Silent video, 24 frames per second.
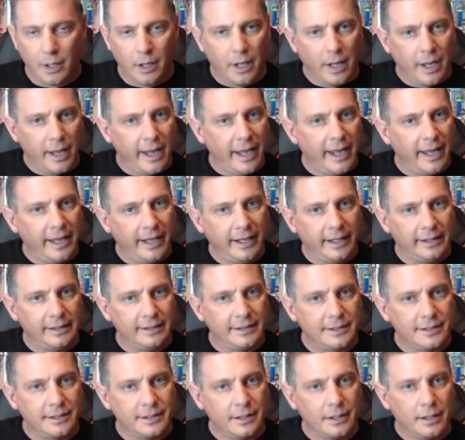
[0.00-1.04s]
And
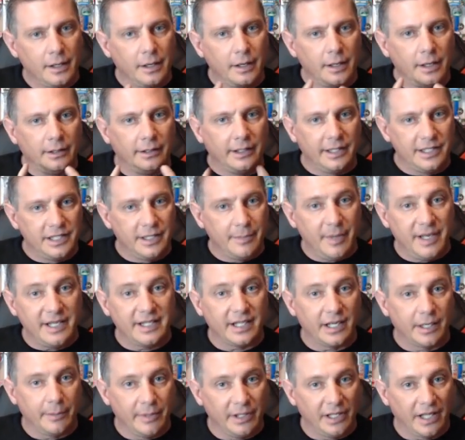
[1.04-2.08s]
Lindsay B is going to
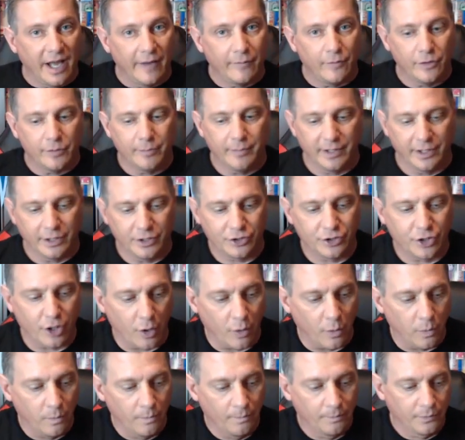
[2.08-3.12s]
be live with me. So
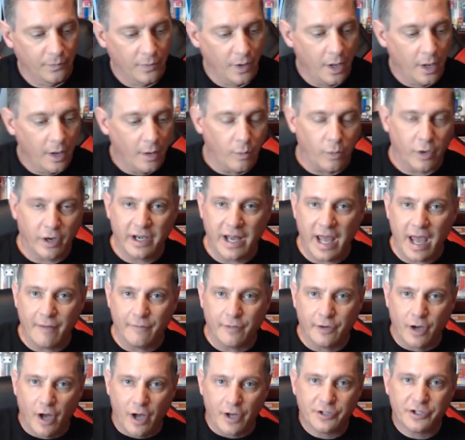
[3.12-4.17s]
we're going to have an
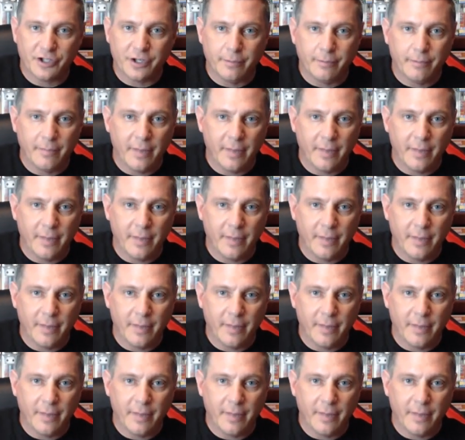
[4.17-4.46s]
awesome,